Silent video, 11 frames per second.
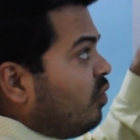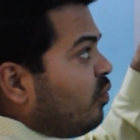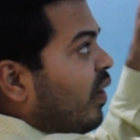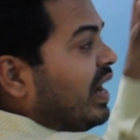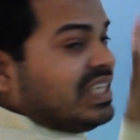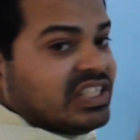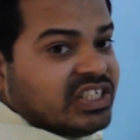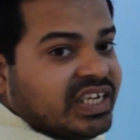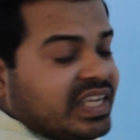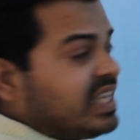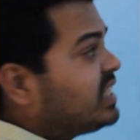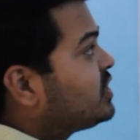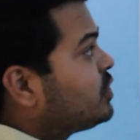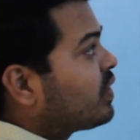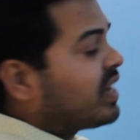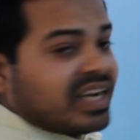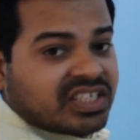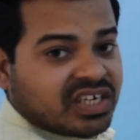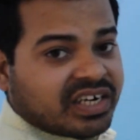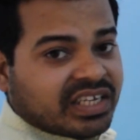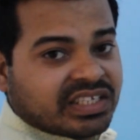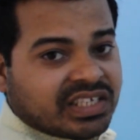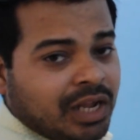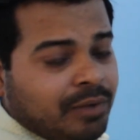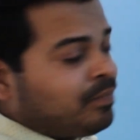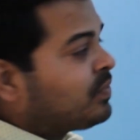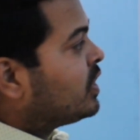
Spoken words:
white sheet is your regression testing.